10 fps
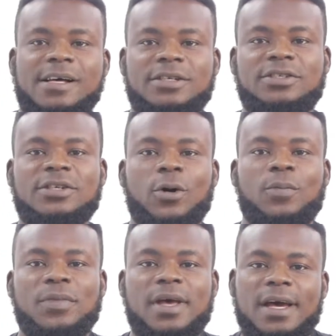
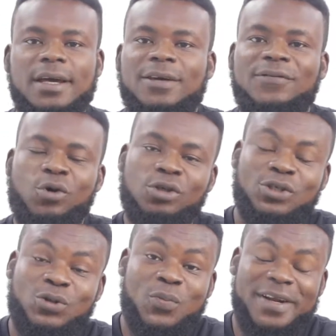So, if your
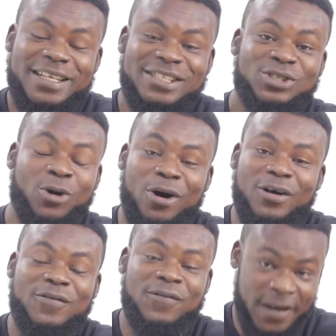2 minute
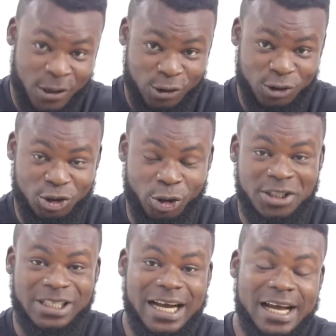talk fails to
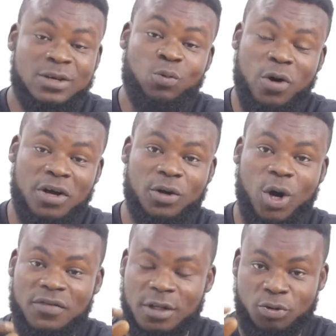touch any one
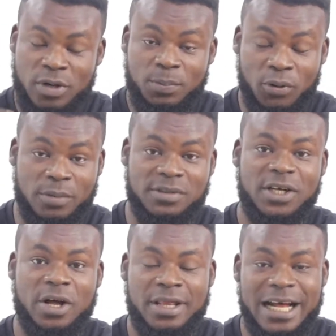of the 3
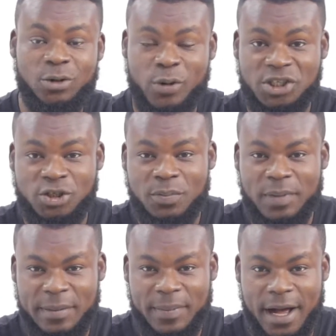prompts on that question
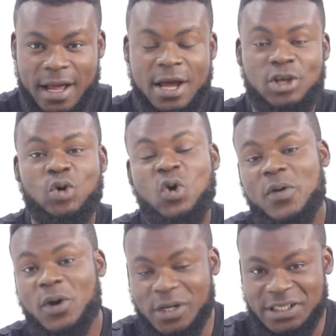paper, you will
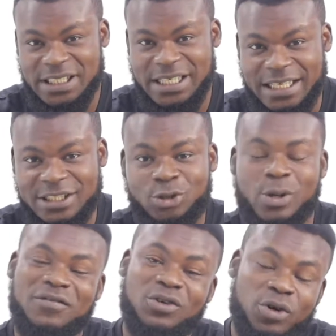be considered to
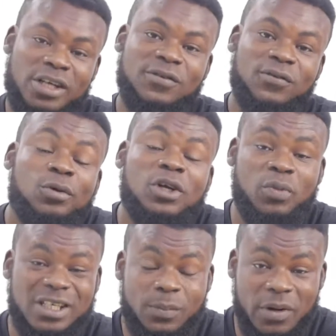have not fully
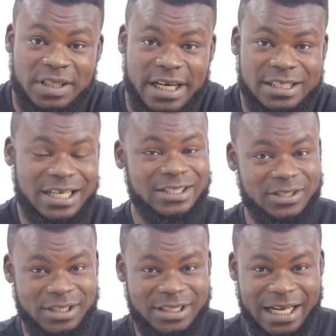responded
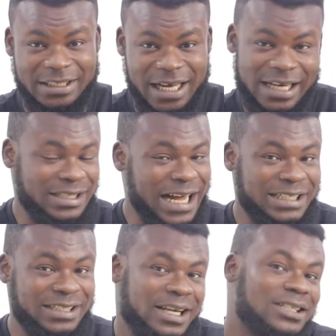to the task, and that
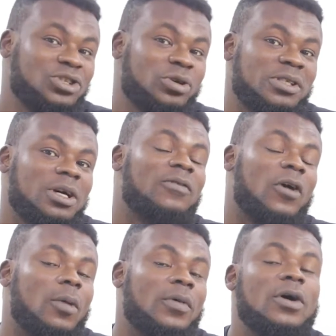is setting yourself
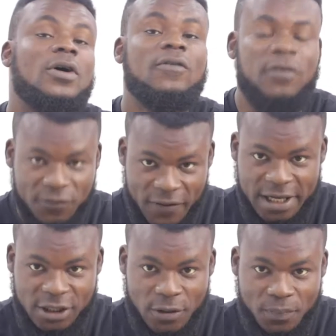up for
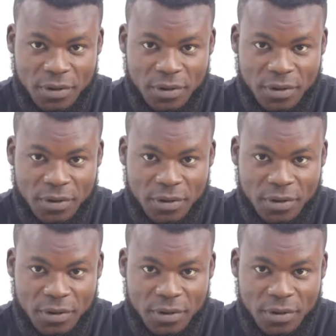failure,